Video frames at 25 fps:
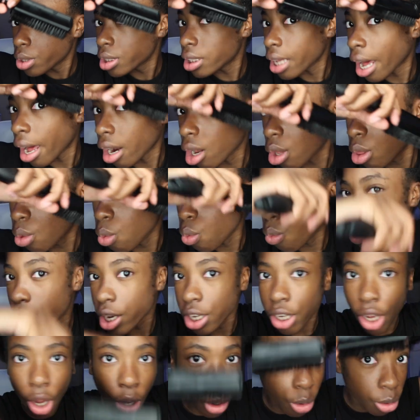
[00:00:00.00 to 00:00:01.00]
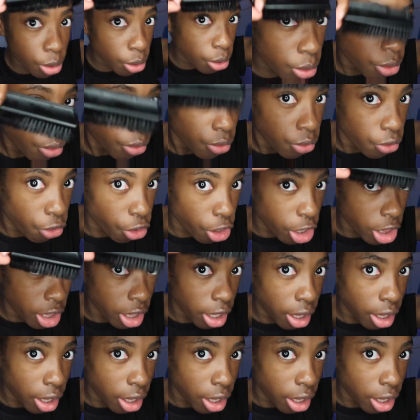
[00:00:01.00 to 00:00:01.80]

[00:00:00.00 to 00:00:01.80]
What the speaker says: was out of the window for